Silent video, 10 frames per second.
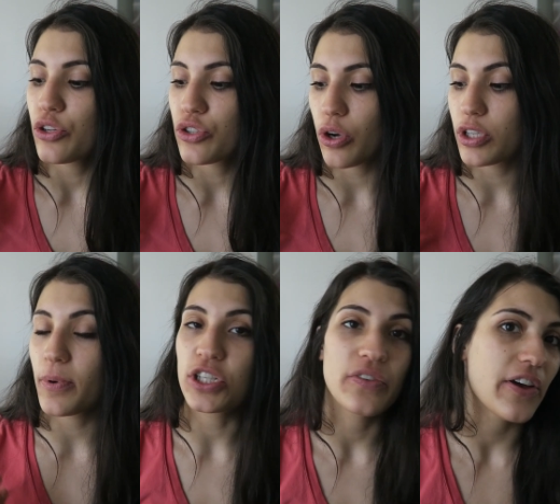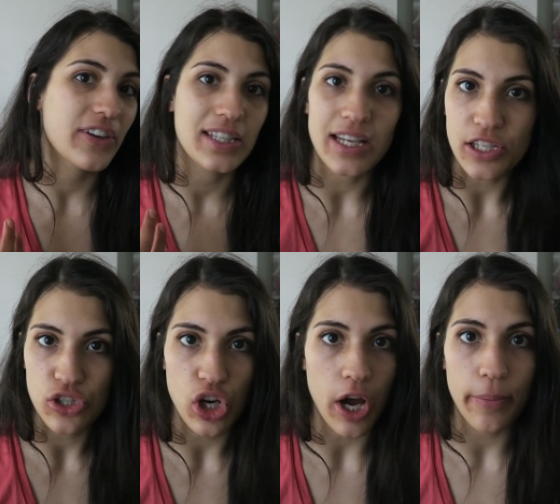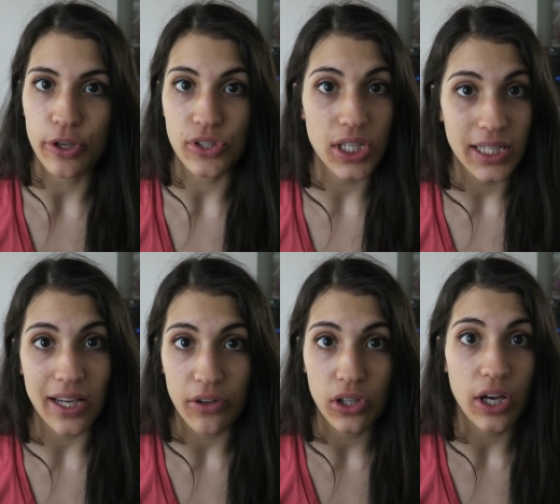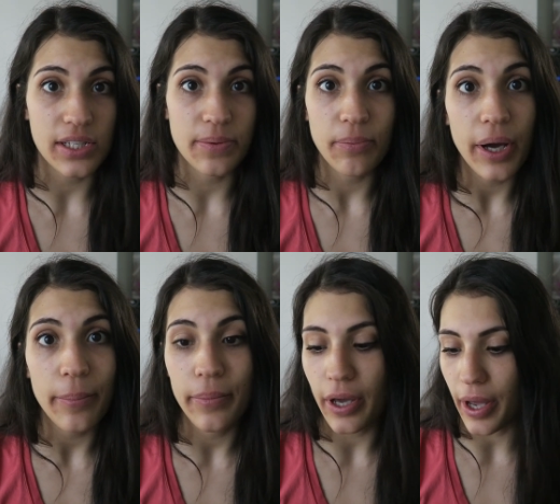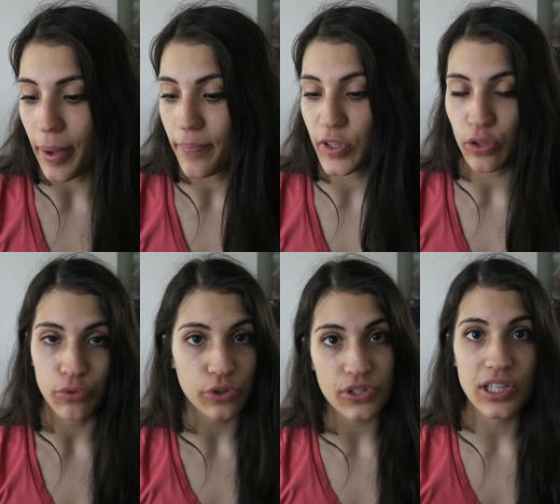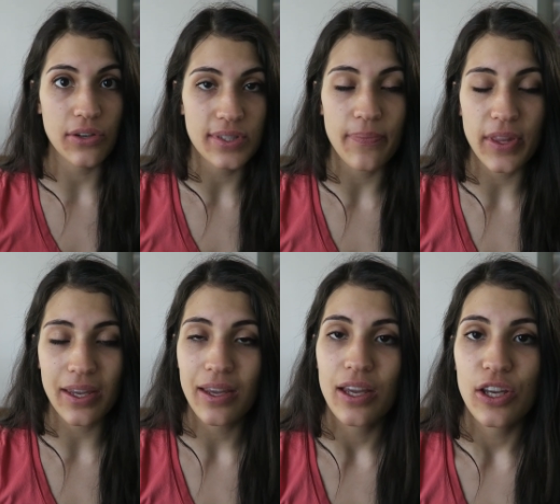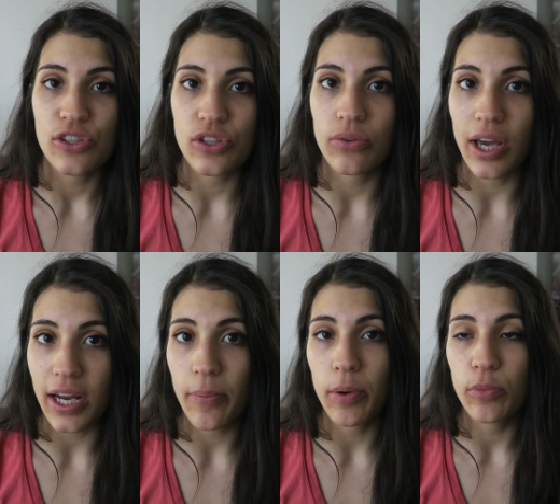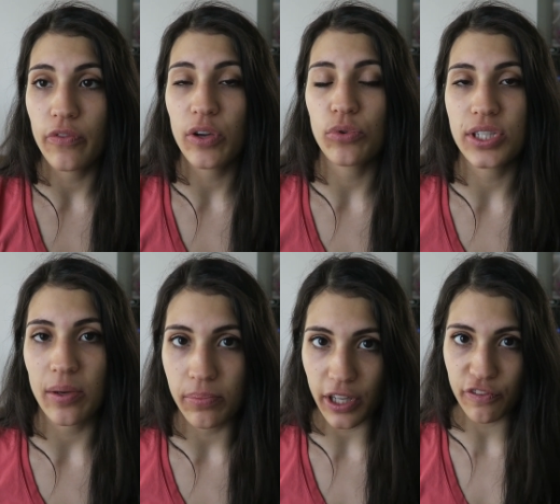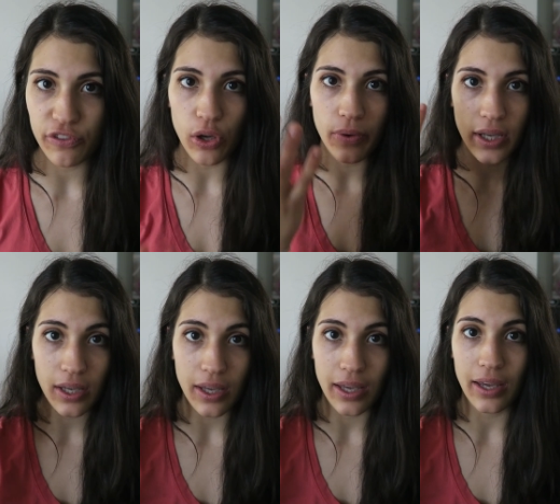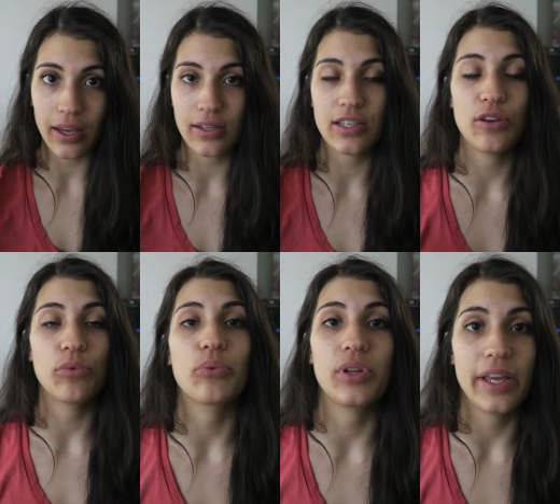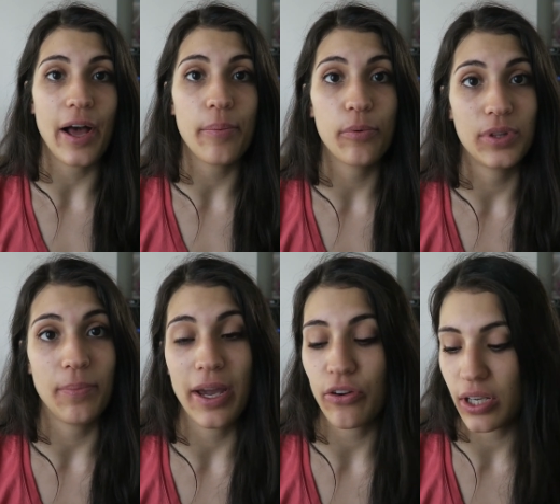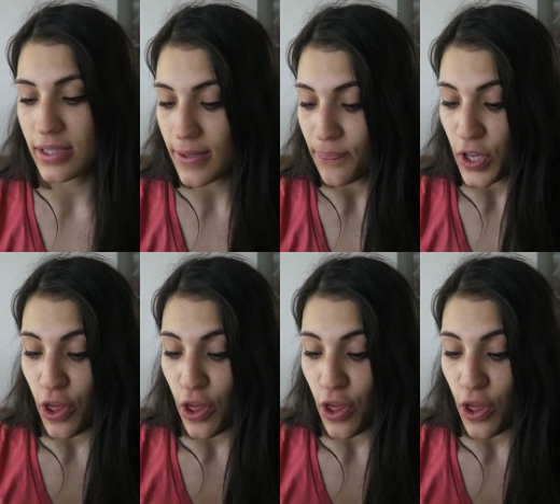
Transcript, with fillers: So especially if you have like a desk job or you're sitting down a lot as a mom, um, you know, nursing or something. So getting up and moving will just get blood flowing, and it will really help with the migraines.